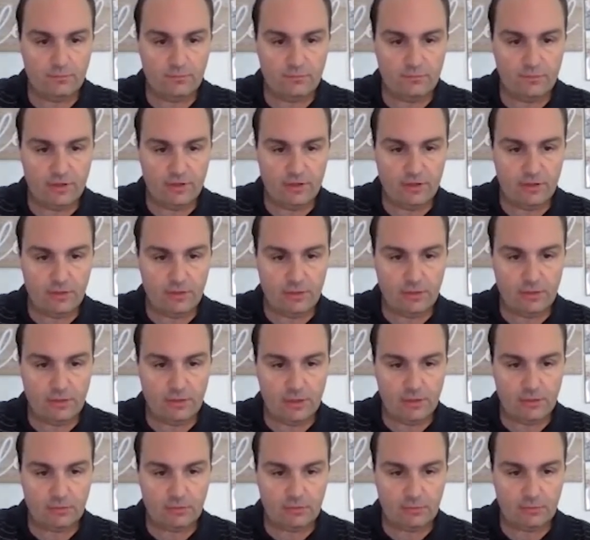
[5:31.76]

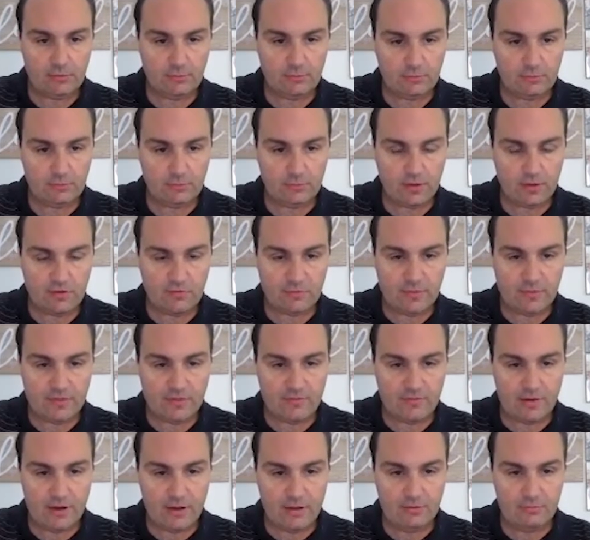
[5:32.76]
Venient. Did I spell that
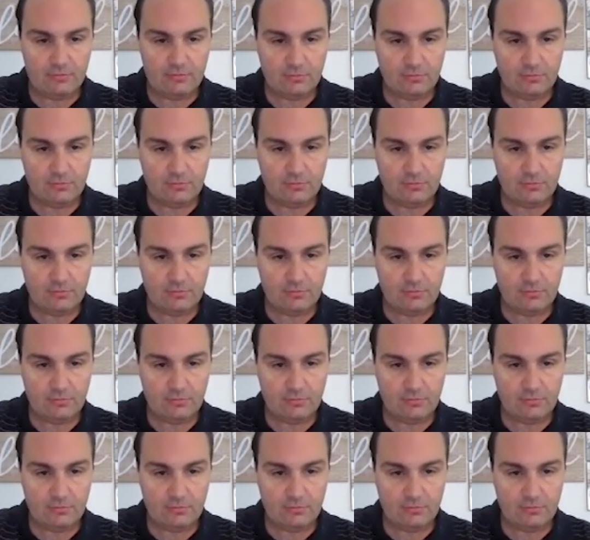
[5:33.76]
right?